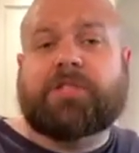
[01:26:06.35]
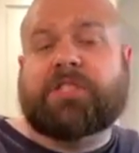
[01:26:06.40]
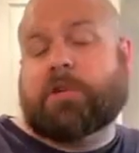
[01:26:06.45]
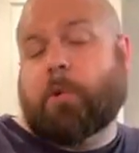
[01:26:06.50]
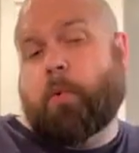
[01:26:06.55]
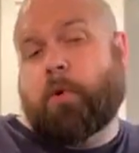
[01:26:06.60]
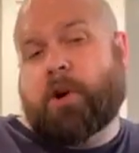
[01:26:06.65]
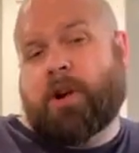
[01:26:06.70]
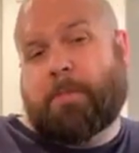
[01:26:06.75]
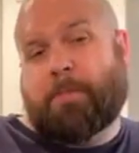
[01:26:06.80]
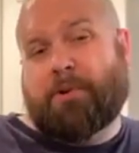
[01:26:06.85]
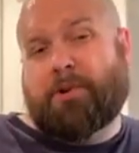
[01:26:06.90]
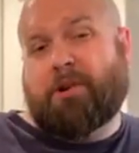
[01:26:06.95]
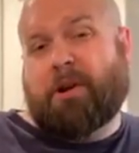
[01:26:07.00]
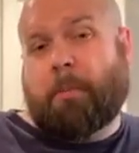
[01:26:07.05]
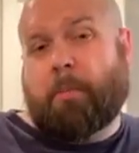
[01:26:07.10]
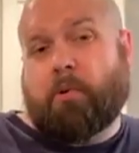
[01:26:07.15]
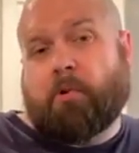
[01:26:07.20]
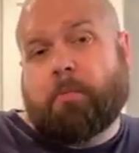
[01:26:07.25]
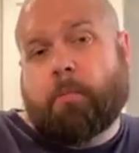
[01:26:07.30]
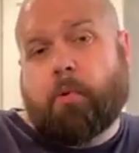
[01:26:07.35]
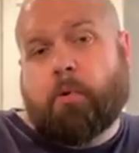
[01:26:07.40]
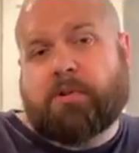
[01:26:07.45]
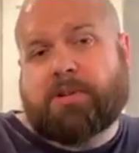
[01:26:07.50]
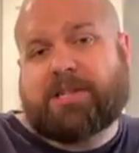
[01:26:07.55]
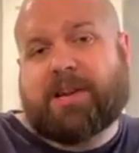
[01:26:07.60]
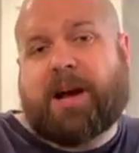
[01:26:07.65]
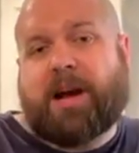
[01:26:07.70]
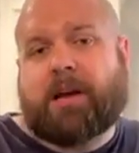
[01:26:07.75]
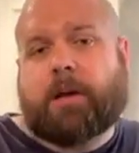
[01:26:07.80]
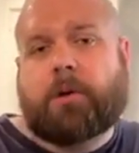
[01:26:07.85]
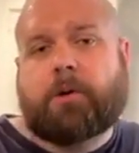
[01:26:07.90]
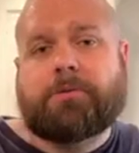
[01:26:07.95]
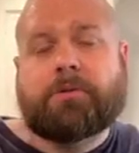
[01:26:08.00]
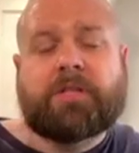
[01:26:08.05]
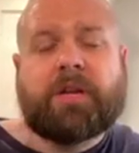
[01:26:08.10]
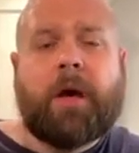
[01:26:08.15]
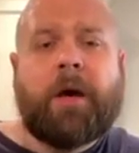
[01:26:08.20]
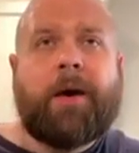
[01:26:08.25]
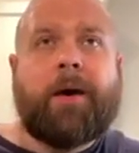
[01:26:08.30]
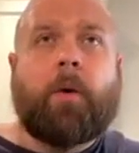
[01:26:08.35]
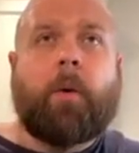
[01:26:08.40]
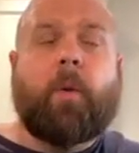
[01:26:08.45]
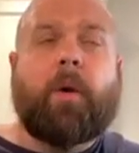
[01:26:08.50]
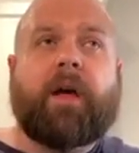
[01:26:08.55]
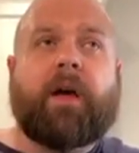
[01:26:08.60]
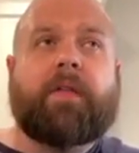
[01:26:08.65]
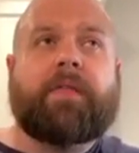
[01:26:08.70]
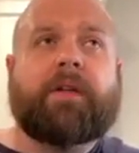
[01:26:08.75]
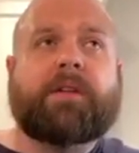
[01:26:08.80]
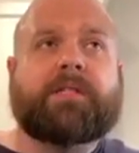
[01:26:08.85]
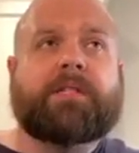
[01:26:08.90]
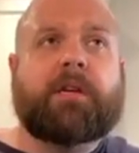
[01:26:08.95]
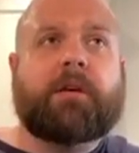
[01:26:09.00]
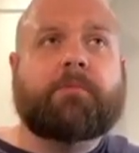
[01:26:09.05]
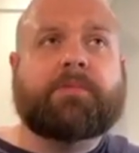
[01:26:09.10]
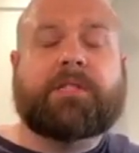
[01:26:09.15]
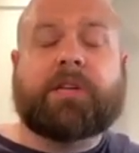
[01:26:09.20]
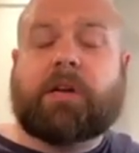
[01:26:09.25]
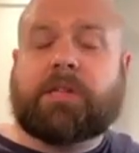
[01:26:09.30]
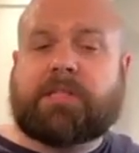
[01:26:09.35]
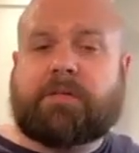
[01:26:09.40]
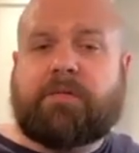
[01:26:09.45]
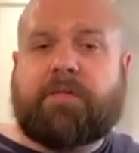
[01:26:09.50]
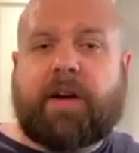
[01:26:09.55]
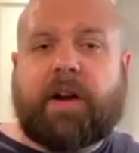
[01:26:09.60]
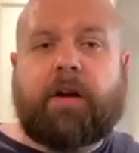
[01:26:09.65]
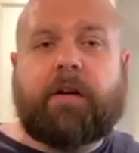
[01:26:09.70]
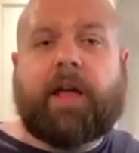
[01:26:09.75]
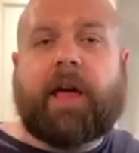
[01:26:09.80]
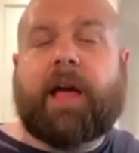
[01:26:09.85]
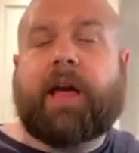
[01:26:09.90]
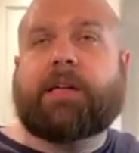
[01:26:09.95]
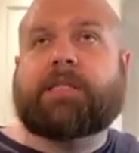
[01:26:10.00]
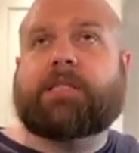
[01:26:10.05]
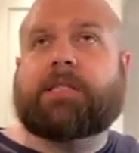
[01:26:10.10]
And so we're going to put it on pulled pork tacos with some salsa verde,